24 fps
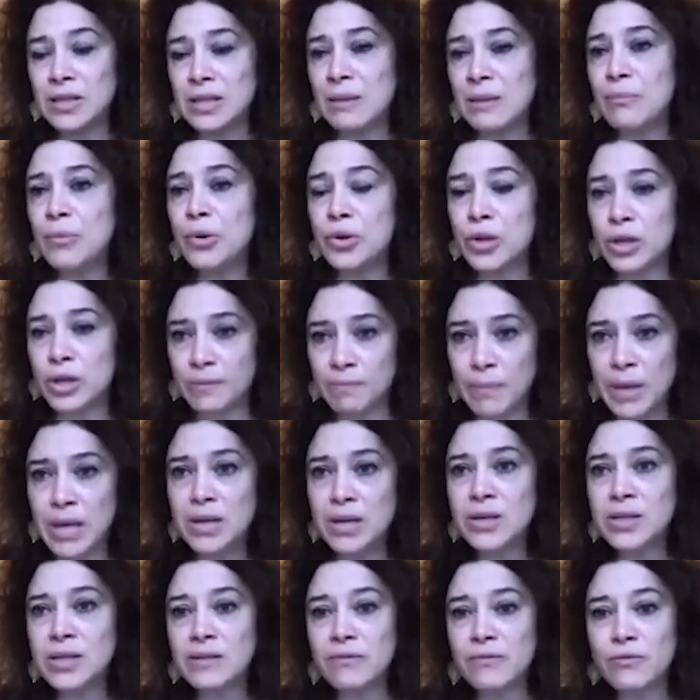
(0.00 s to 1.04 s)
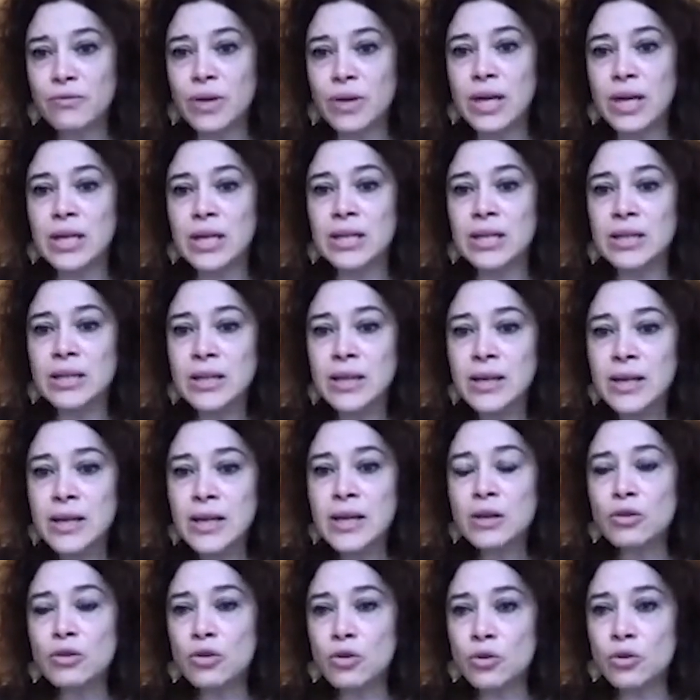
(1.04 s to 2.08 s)
in a more immersive way
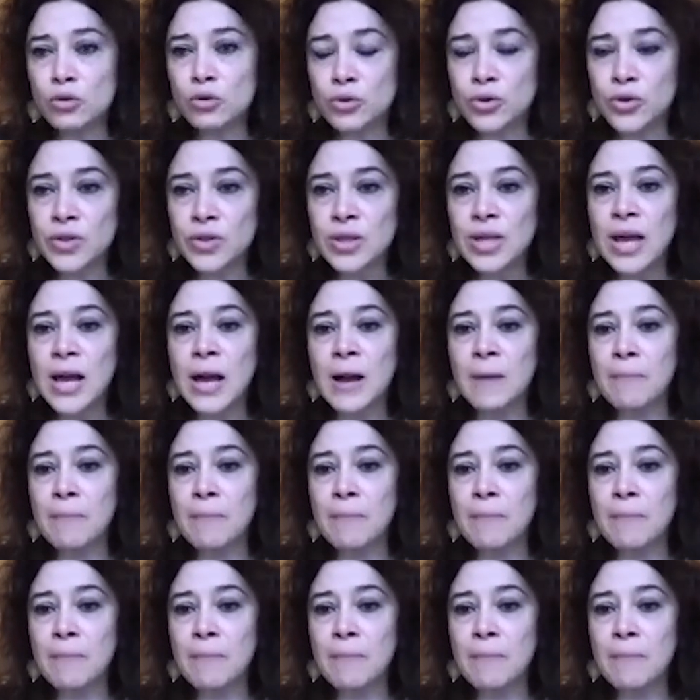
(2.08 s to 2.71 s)
those